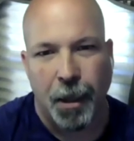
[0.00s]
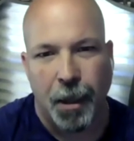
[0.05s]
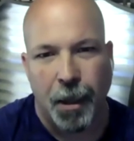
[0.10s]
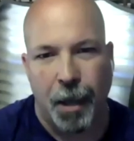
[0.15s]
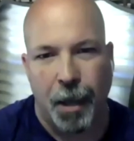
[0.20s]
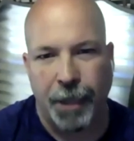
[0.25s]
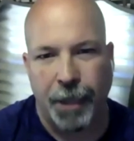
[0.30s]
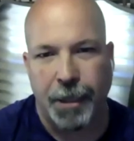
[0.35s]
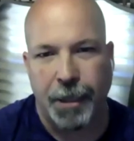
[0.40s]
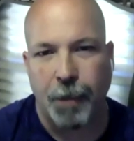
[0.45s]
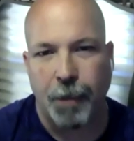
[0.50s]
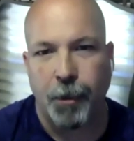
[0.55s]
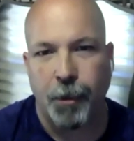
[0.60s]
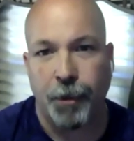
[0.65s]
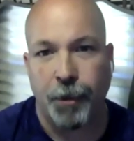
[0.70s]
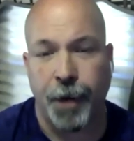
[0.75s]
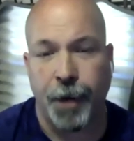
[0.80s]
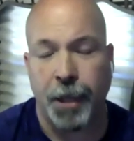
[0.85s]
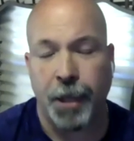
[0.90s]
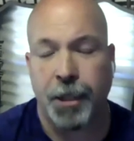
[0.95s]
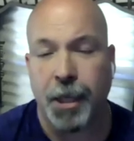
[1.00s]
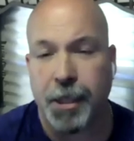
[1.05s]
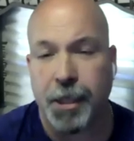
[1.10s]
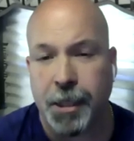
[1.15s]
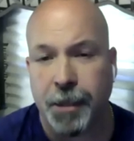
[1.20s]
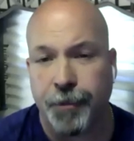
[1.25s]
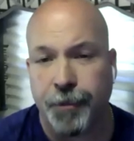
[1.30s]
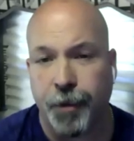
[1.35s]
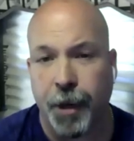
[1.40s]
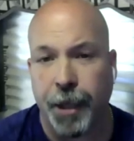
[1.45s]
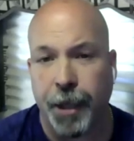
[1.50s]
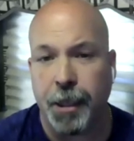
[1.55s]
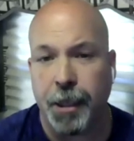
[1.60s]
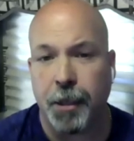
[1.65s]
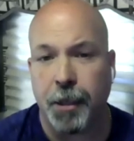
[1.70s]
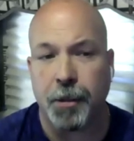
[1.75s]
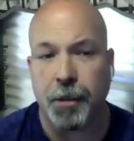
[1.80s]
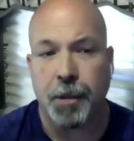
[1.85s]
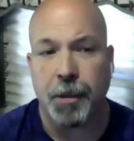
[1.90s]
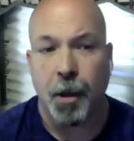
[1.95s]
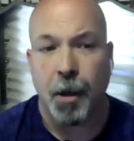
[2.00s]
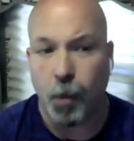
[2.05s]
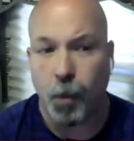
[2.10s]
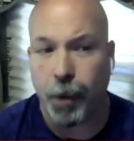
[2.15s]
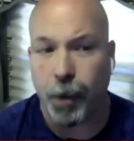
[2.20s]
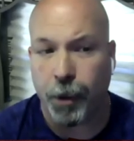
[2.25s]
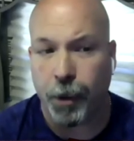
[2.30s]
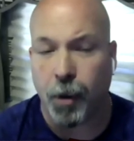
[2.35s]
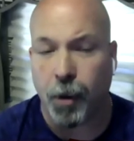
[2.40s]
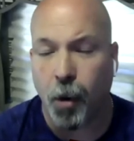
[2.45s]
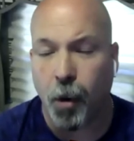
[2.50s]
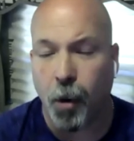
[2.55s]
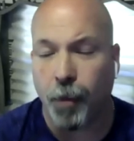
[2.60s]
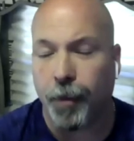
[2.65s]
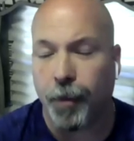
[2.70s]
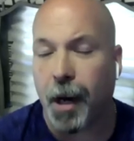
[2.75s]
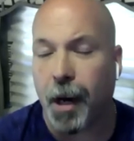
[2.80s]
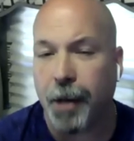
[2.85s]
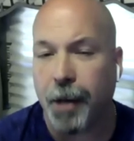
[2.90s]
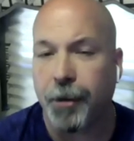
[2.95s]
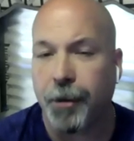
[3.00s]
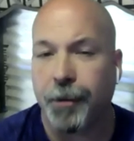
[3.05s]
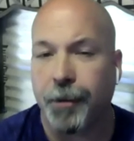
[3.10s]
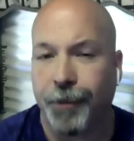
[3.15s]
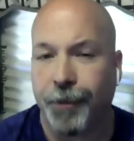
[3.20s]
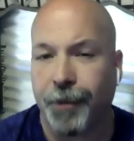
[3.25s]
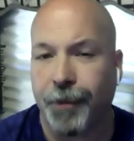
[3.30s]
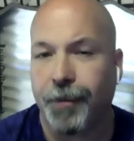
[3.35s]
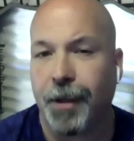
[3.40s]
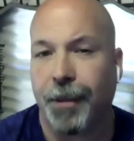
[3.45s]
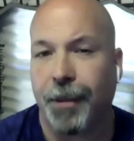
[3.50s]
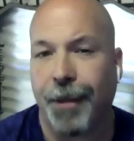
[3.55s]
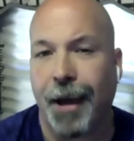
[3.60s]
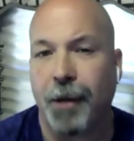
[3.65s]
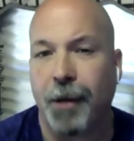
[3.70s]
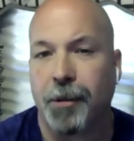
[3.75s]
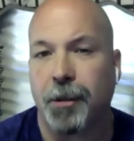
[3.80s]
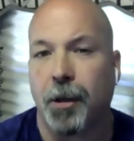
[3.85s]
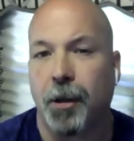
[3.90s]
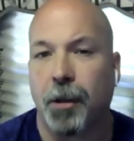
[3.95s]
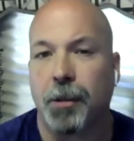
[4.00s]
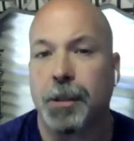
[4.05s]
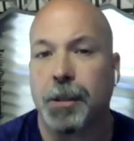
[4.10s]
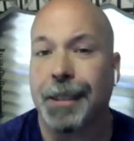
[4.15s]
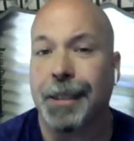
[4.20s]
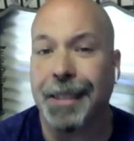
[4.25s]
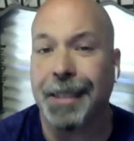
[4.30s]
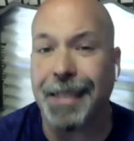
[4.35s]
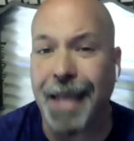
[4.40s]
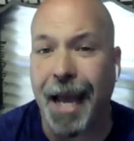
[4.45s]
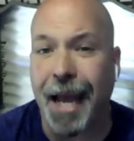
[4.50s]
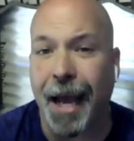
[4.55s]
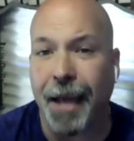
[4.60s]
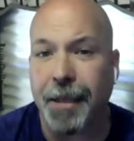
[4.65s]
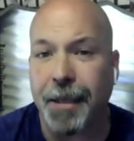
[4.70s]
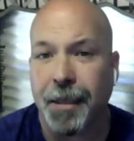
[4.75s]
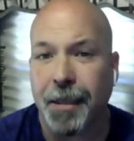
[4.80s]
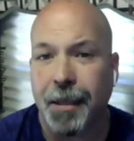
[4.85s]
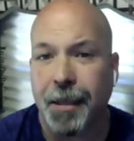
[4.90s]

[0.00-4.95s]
And by the time we were franchisees for eight years, we were over $150,000 in debt